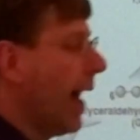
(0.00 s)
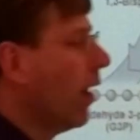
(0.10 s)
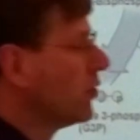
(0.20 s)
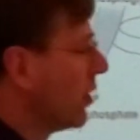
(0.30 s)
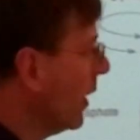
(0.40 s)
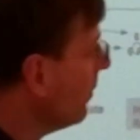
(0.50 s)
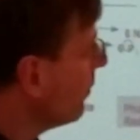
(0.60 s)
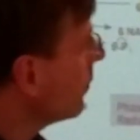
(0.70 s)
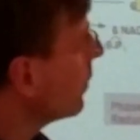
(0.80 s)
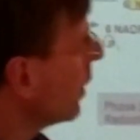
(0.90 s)
algae,
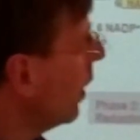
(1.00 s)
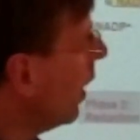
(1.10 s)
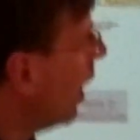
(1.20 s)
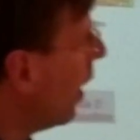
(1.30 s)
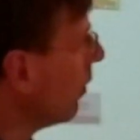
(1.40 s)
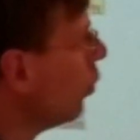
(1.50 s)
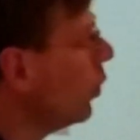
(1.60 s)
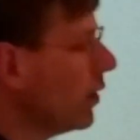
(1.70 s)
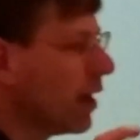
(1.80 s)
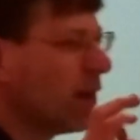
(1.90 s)

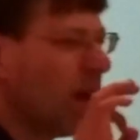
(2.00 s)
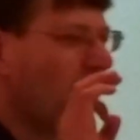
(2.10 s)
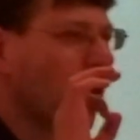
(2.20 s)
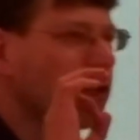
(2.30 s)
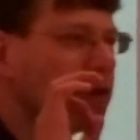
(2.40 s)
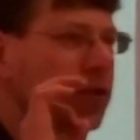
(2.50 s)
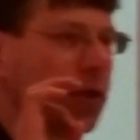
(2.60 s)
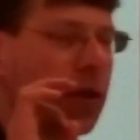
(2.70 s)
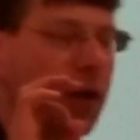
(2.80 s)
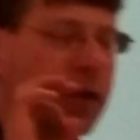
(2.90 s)
very large
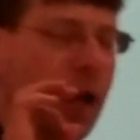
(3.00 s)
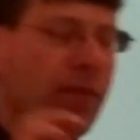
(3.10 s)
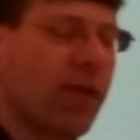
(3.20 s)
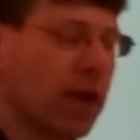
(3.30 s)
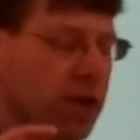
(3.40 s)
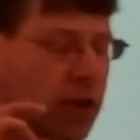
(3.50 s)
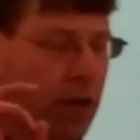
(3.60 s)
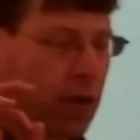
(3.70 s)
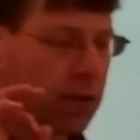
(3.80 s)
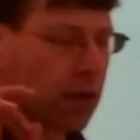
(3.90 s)
type of algae
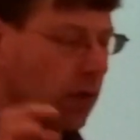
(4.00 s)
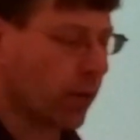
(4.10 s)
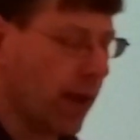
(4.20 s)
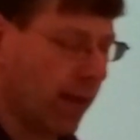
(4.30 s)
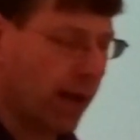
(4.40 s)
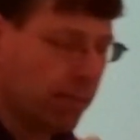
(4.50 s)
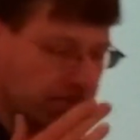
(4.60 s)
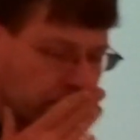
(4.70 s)
called chlorella,